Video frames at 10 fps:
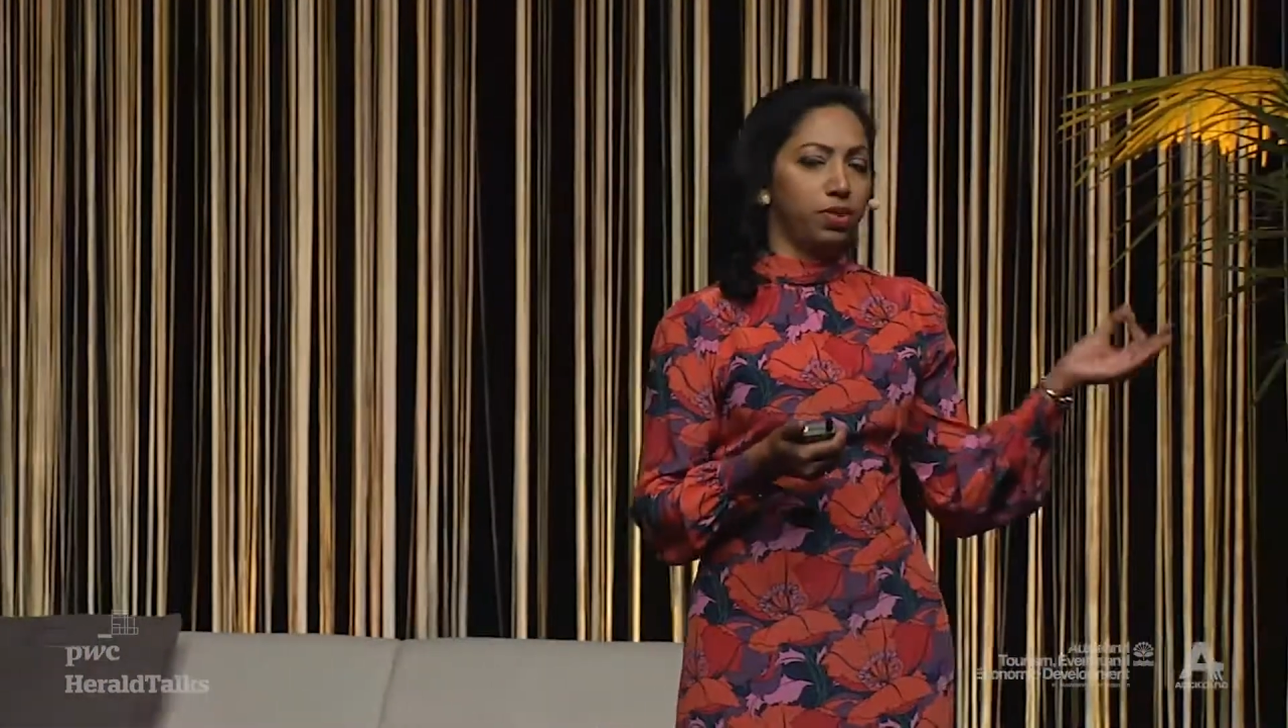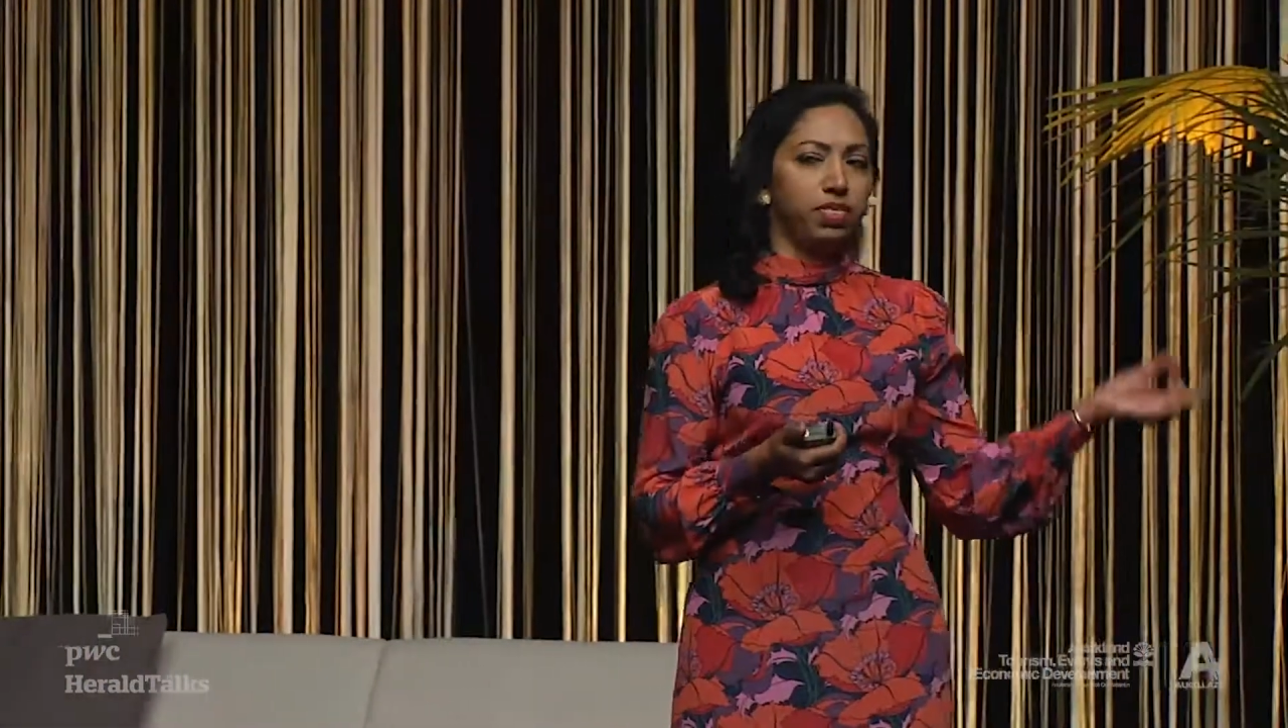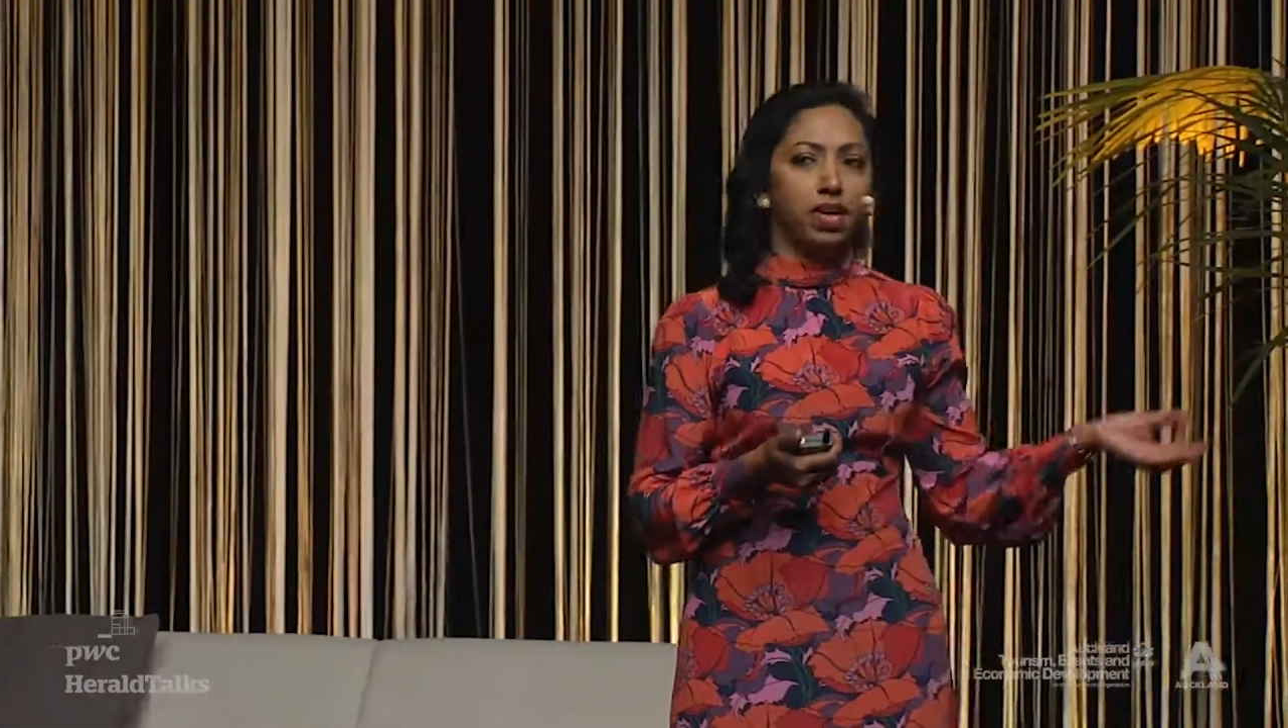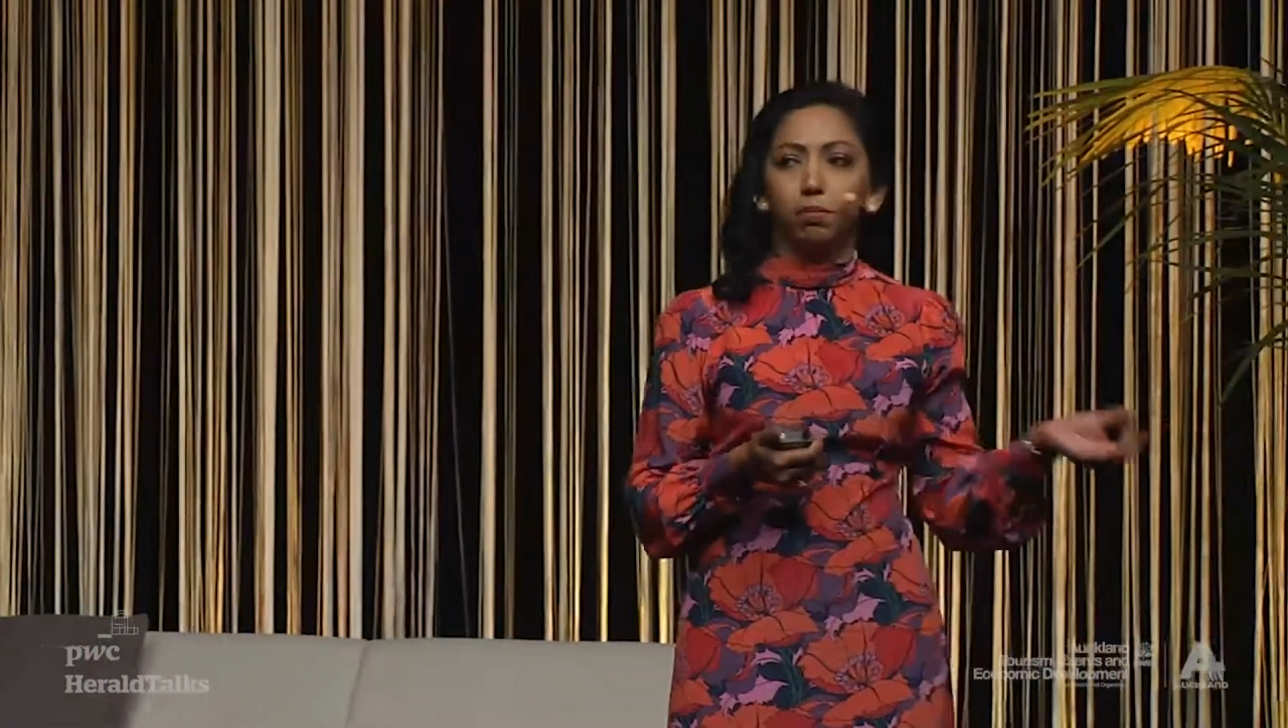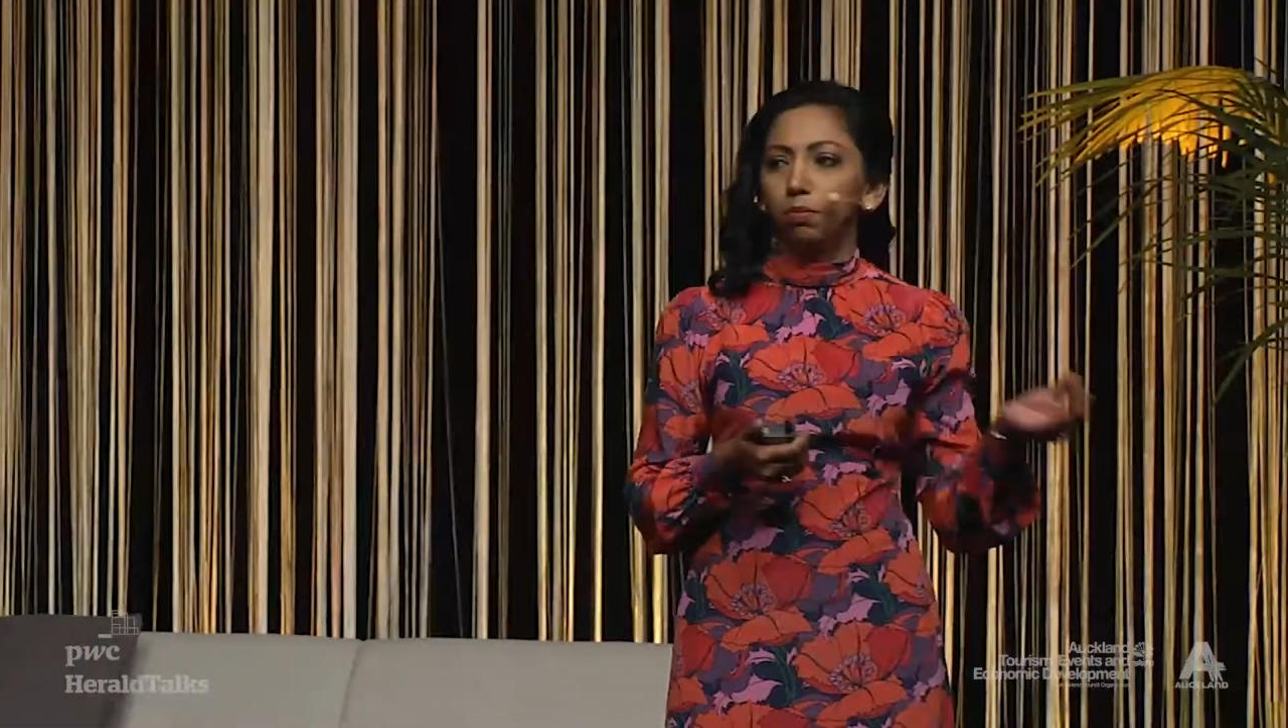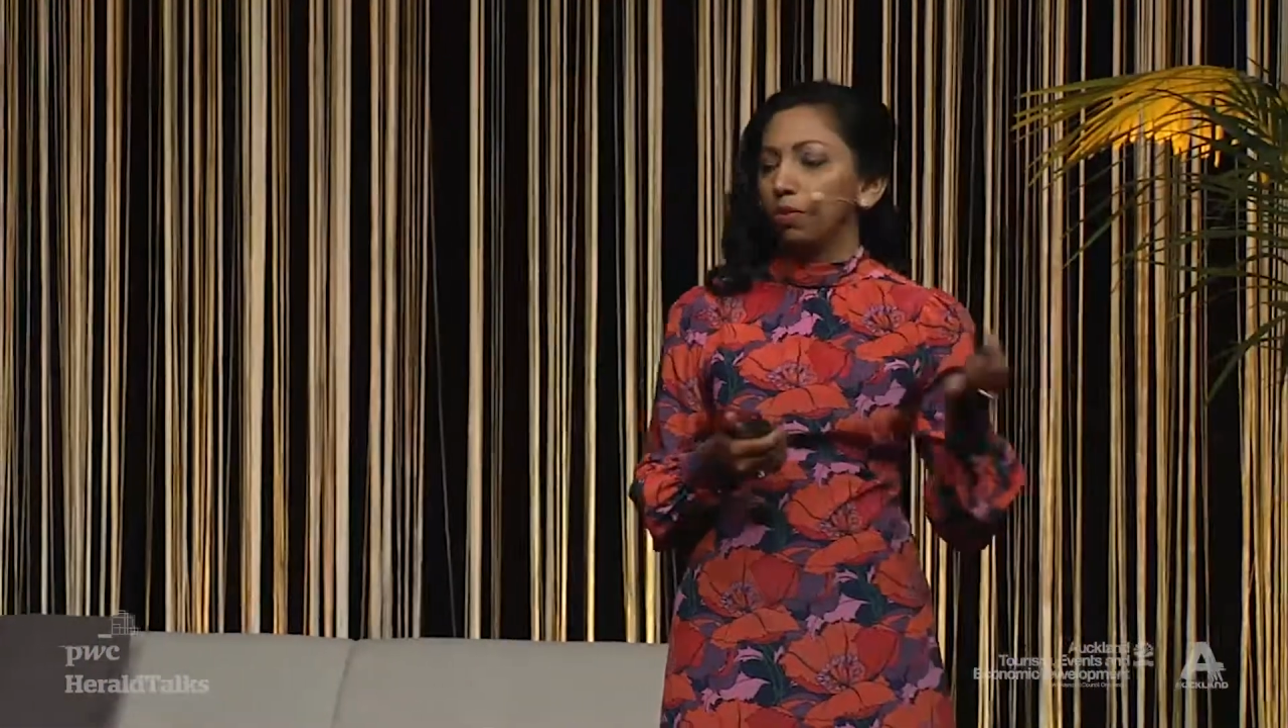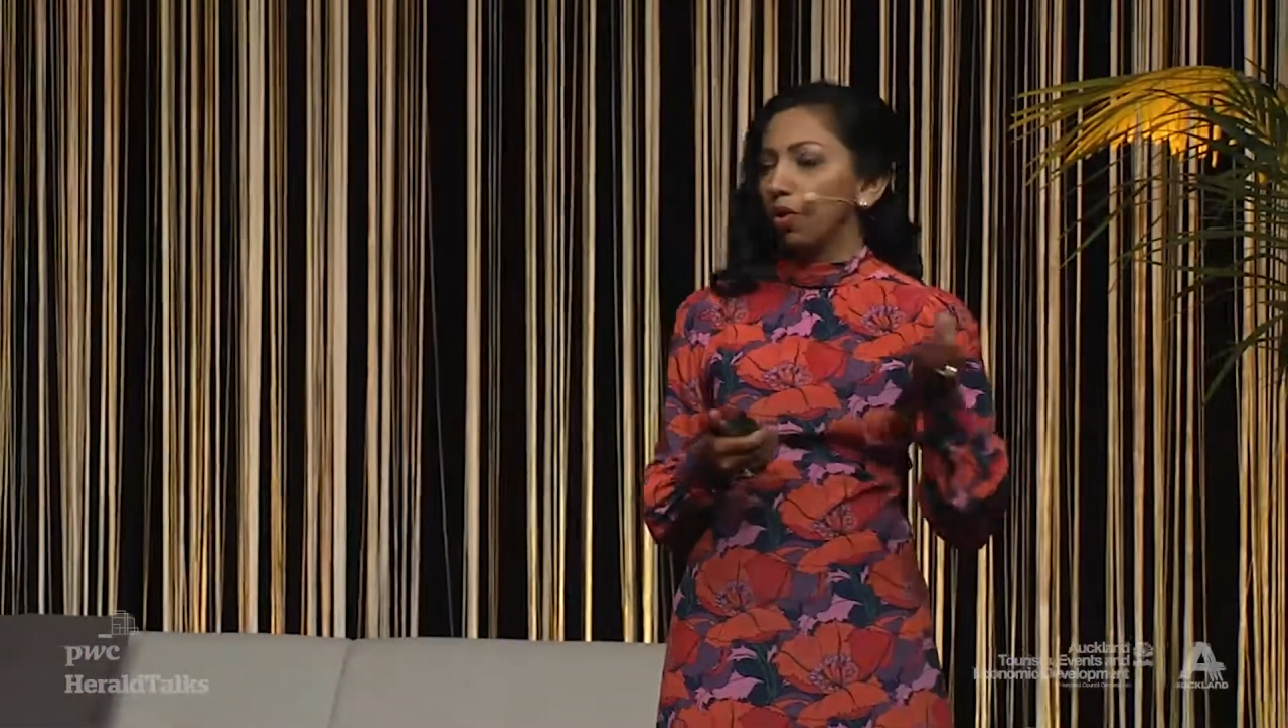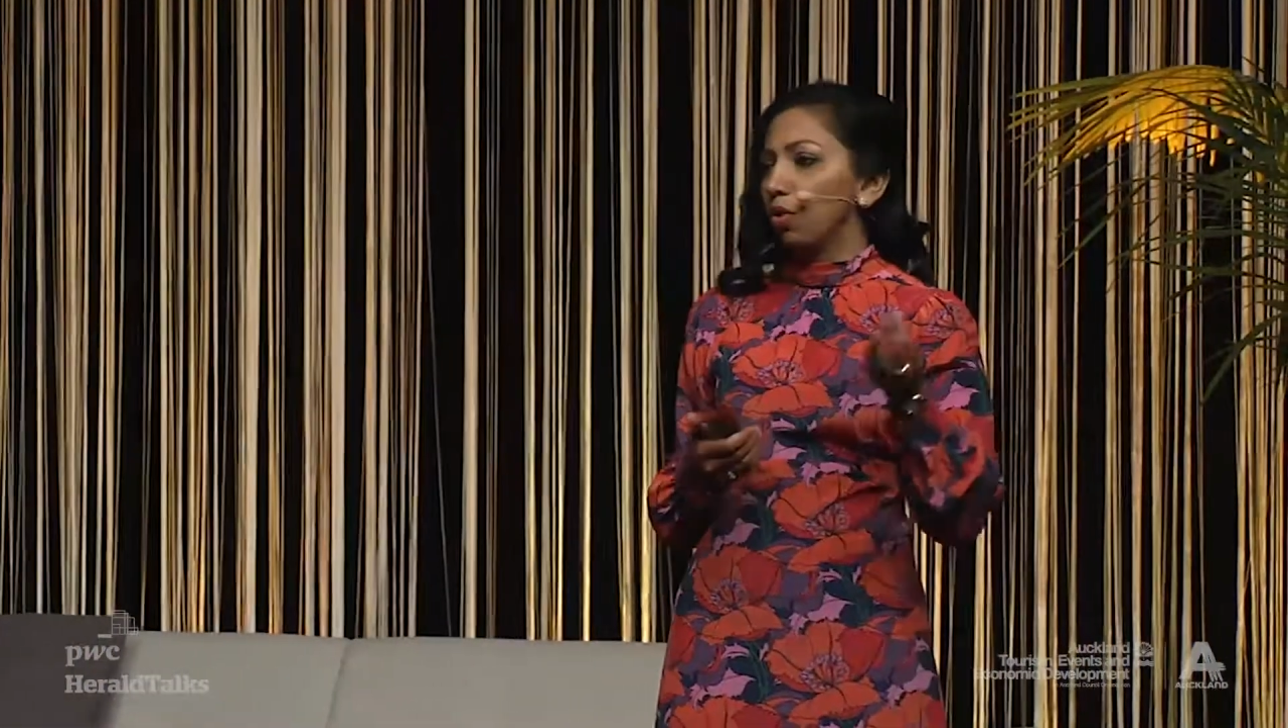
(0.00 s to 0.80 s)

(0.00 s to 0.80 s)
them